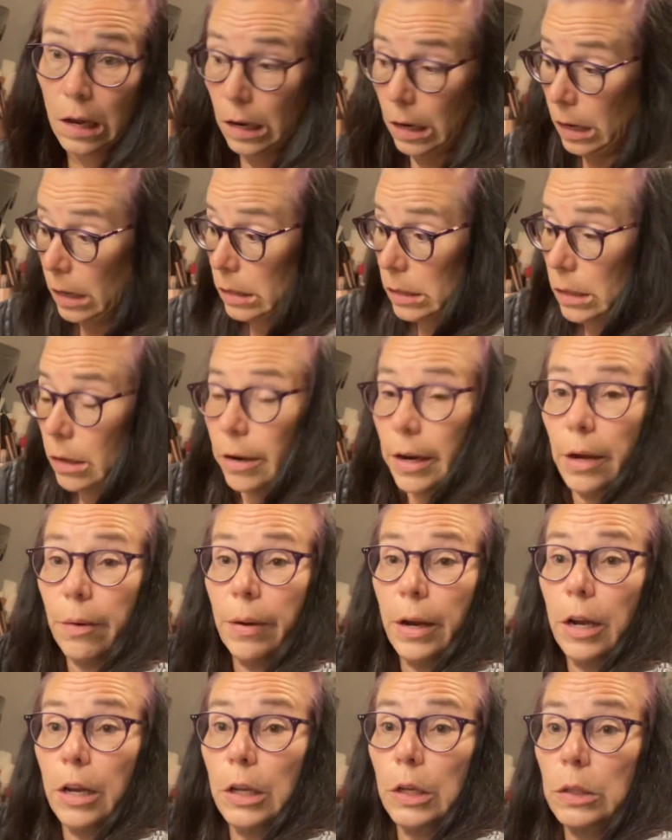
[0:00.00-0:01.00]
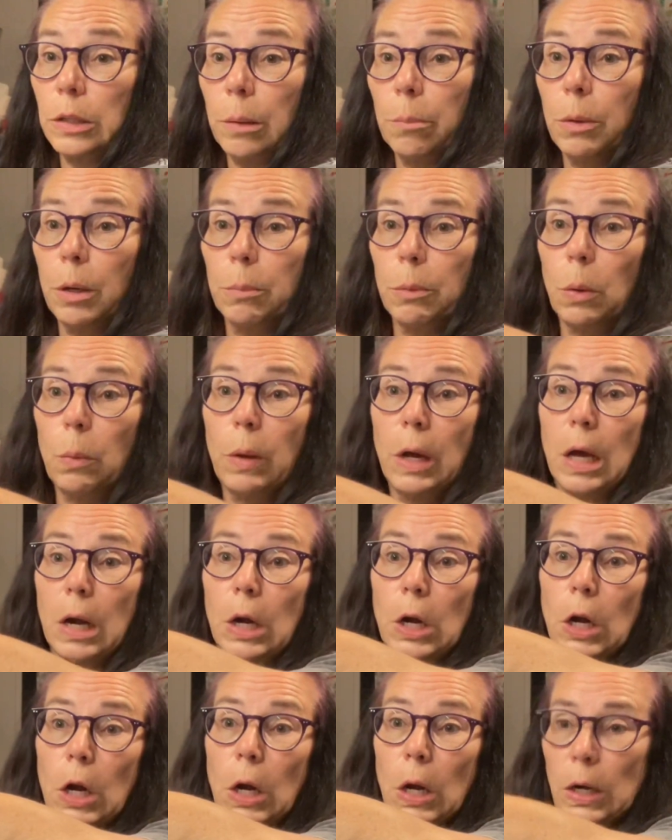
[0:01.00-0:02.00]
Here's a great way to use some purple
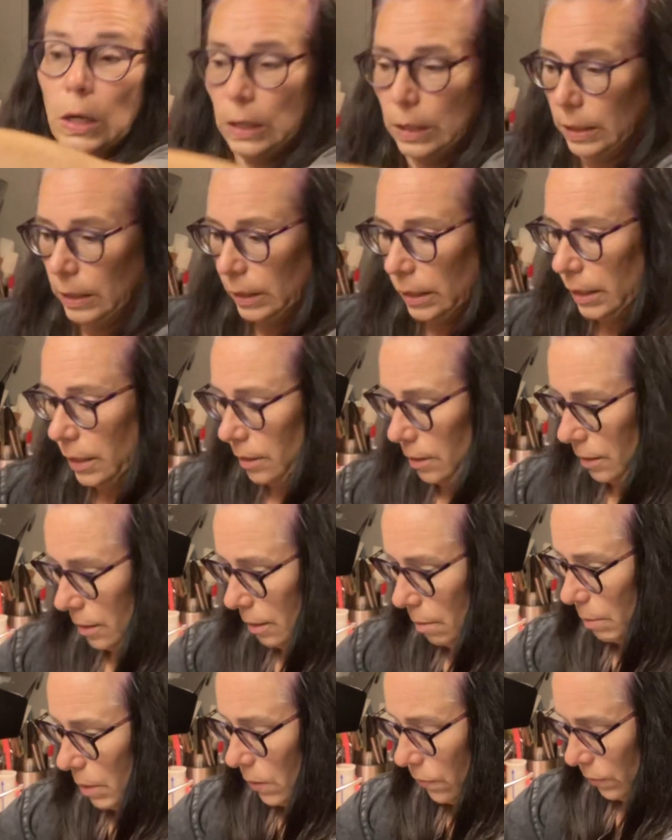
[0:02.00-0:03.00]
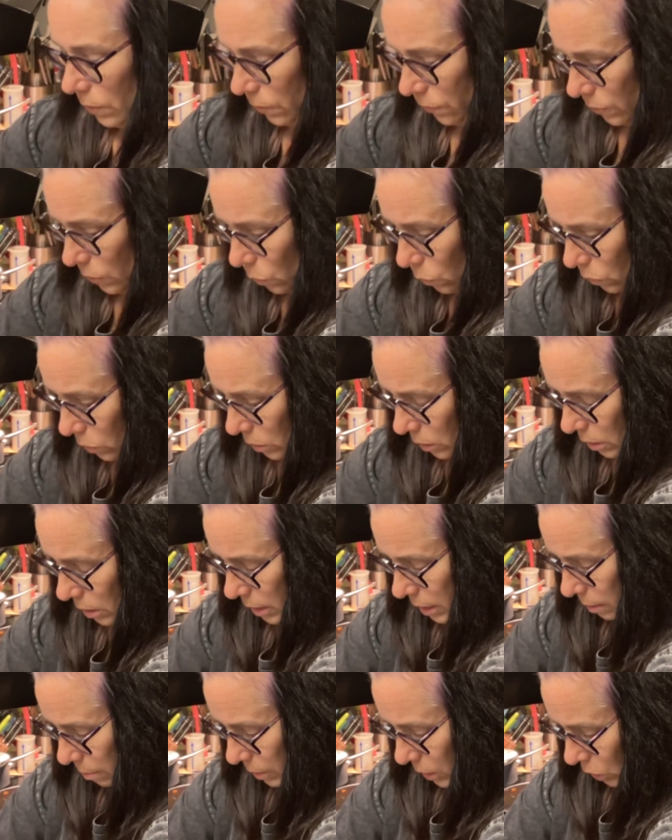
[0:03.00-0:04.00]
water. Get some off your frozen
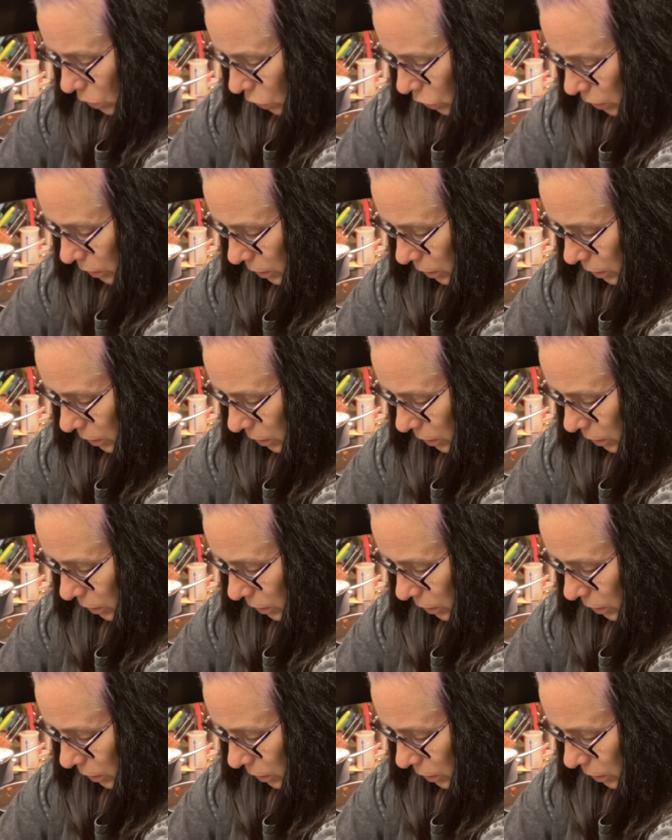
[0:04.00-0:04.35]
cabbage.